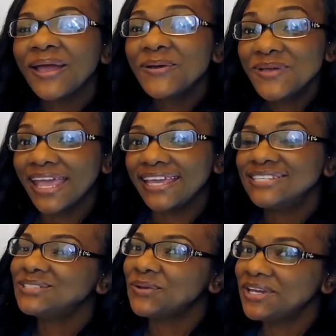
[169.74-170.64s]
Okay,
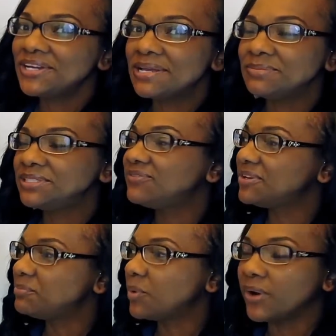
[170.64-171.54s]
so here comes the
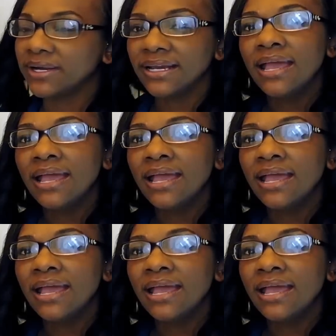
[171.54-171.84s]
fun part.